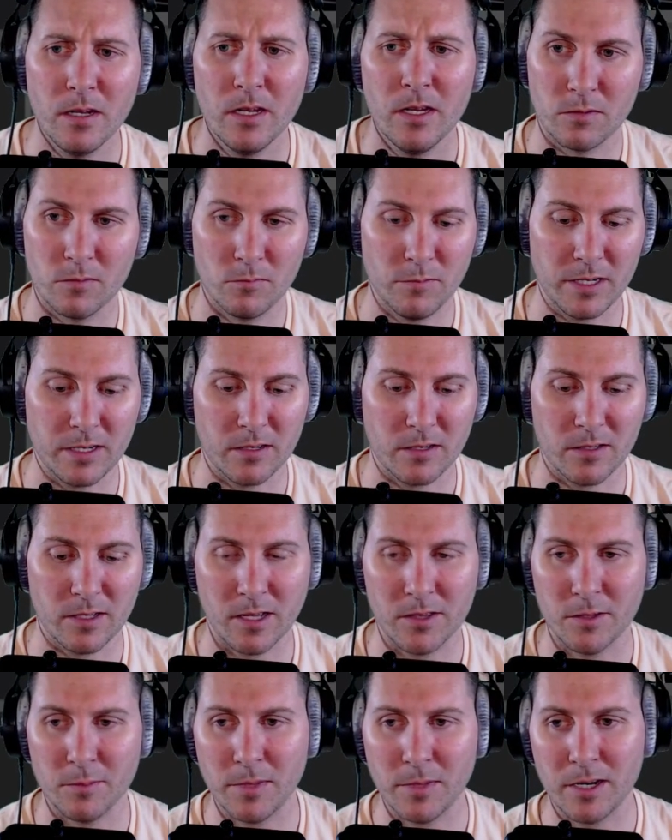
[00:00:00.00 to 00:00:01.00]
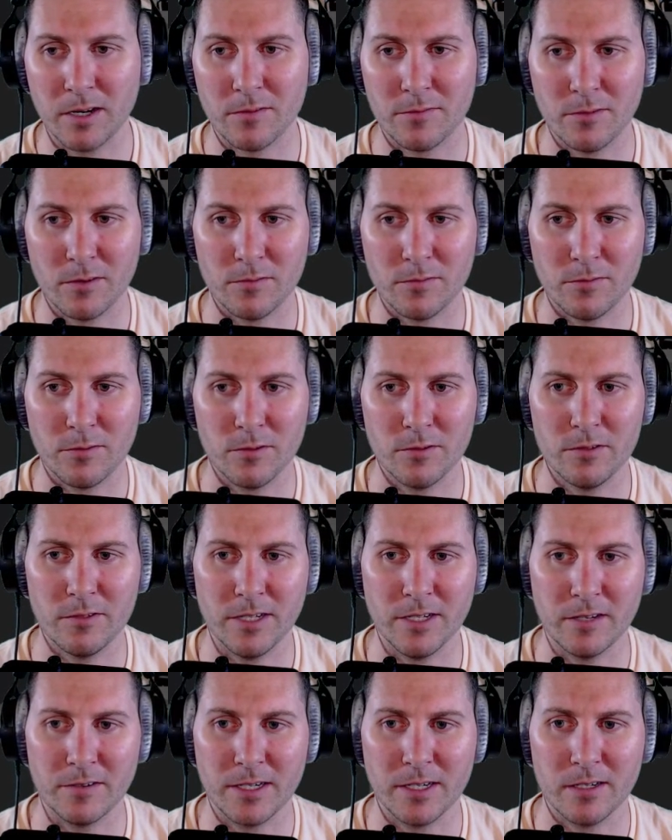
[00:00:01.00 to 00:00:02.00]
We can click on the microphone folder
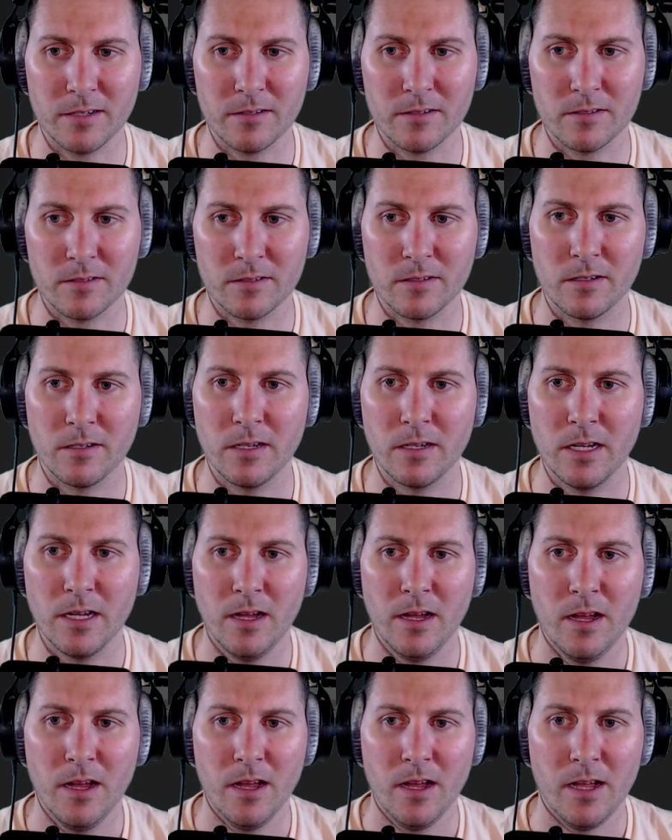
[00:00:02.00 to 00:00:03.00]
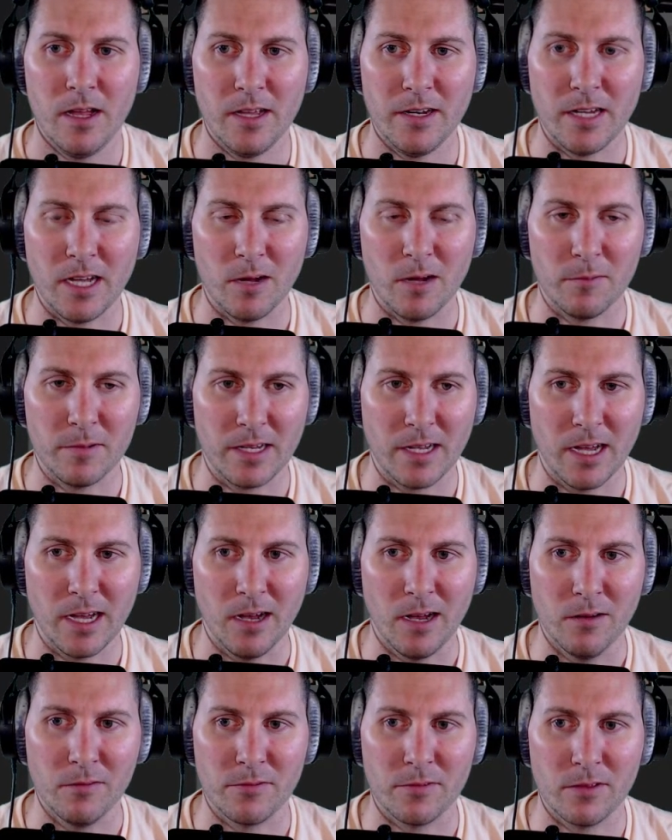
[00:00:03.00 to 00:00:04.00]
down here, and now we
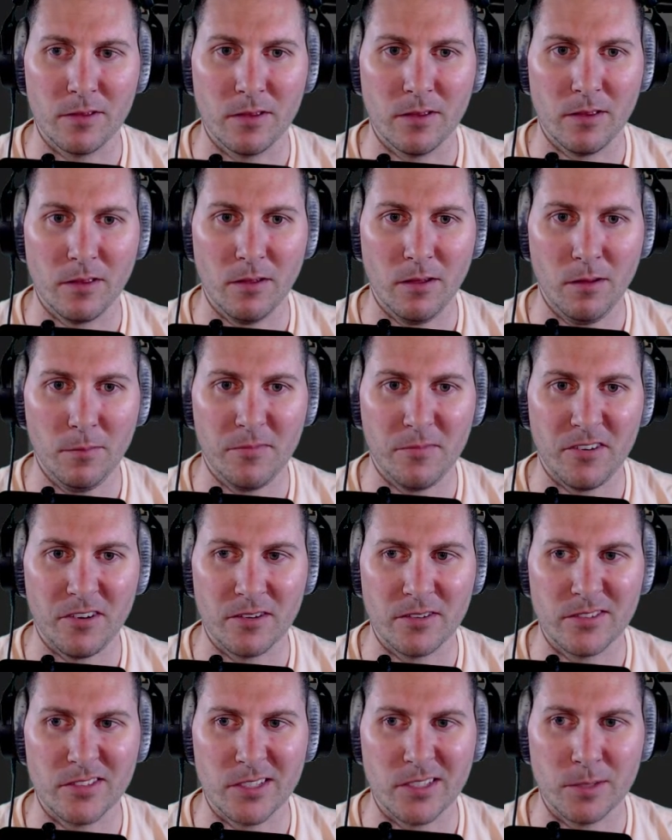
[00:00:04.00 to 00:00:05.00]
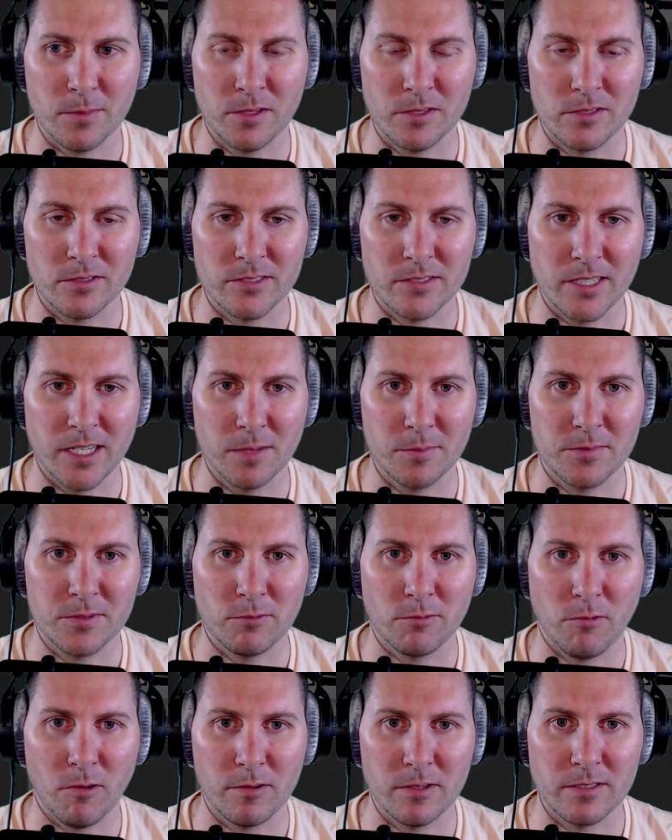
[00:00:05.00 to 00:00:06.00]
have a very similar setup to
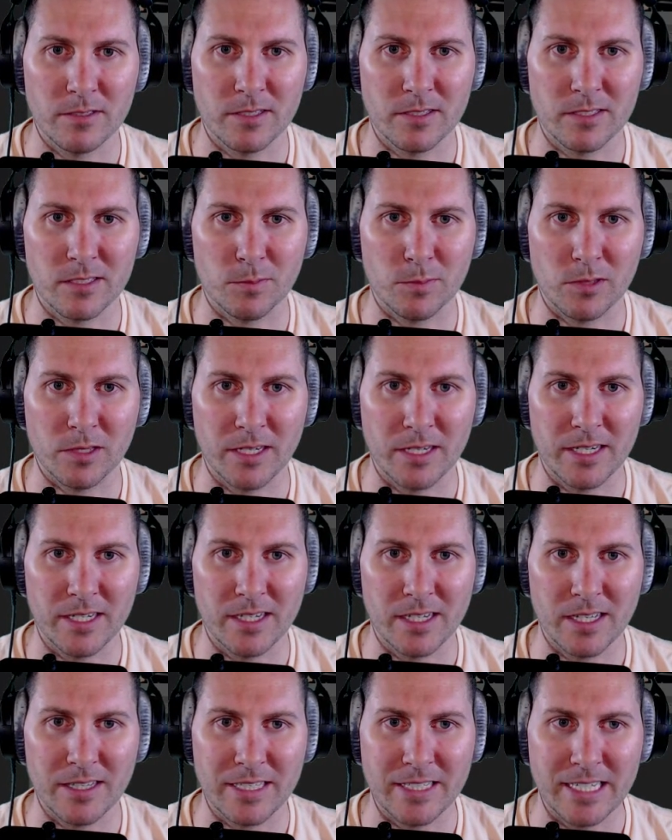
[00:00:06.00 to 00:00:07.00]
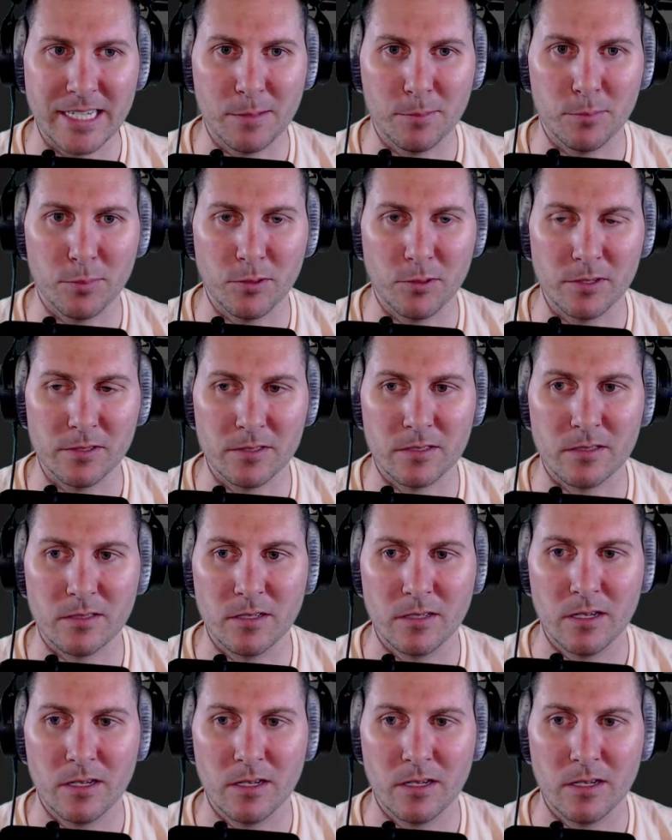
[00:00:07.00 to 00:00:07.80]
what is displayed in the inputs.